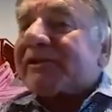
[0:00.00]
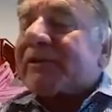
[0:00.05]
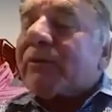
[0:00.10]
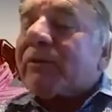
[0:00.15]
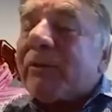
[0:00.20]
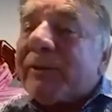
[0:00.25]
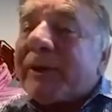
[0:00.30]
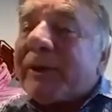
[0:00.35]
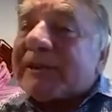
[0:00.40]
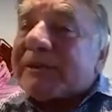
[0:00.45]
So
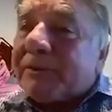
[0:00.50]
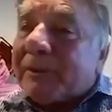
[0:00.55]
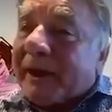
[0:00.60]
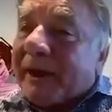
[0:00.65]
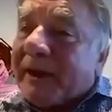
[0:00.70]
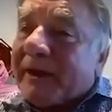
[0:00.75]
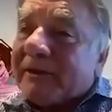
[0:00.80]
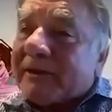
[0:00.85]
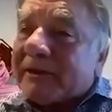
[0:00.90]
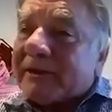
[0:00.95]
what we
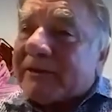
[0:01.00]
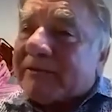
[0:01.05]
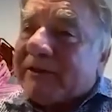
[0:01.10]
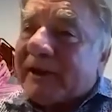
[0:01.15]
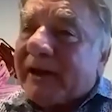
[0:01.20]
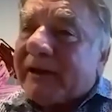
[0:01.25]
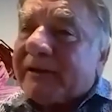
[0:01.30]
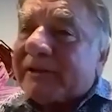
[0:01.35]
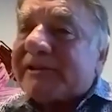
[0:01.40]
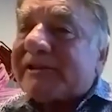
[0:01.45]
expect is
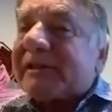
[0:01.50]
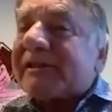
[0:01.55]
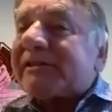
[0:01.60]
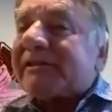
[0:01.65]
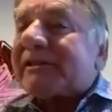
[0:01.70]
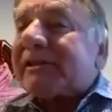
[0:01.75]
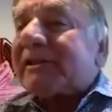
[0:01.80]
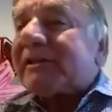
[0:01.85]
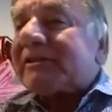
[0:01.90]
around a 60